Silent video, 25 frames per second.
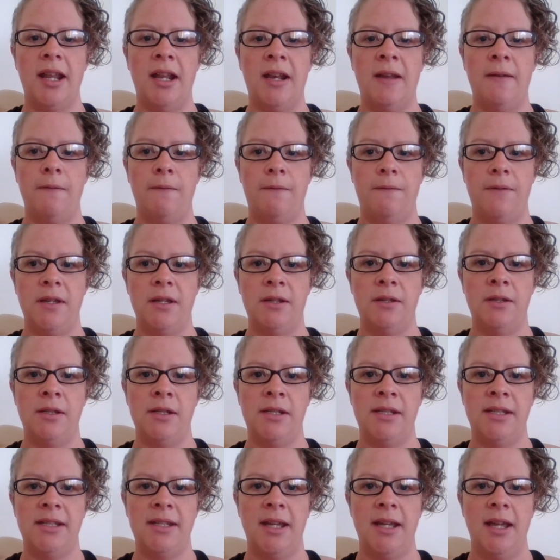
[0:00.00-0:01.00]
And it
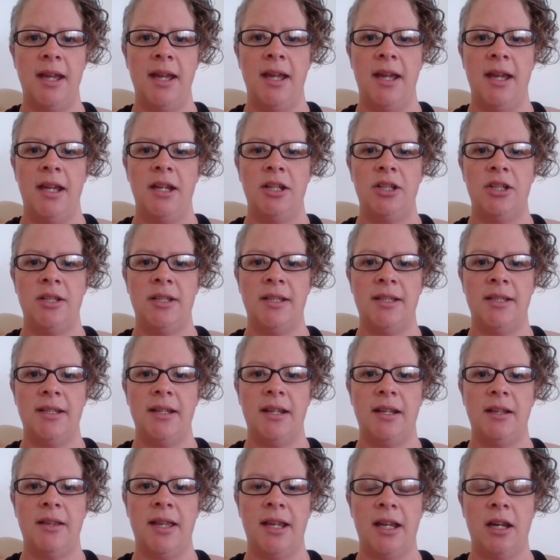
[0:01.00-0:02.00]
feels just
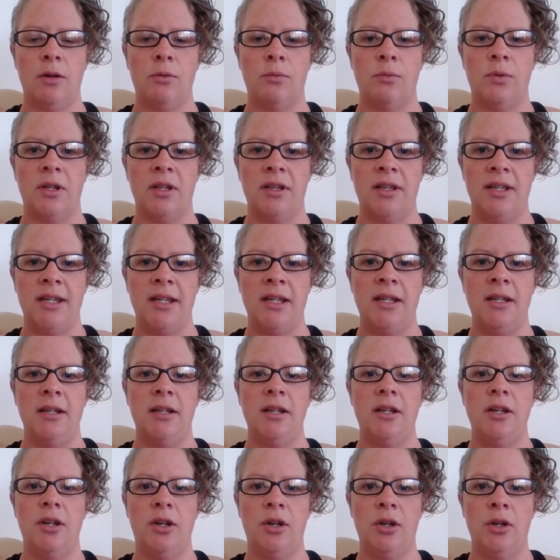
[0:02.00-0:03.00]
like a really
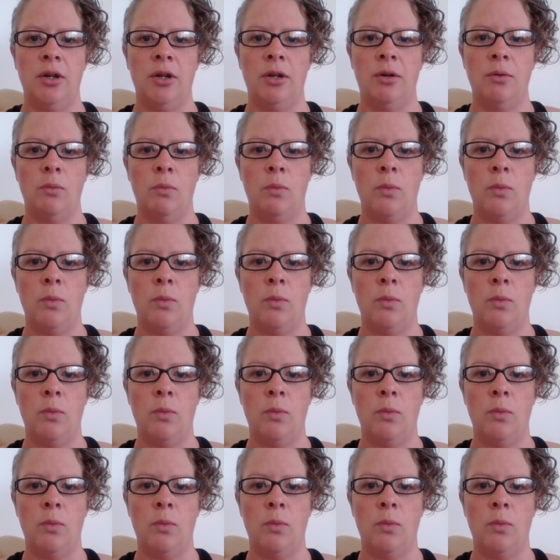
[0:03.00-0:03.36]
good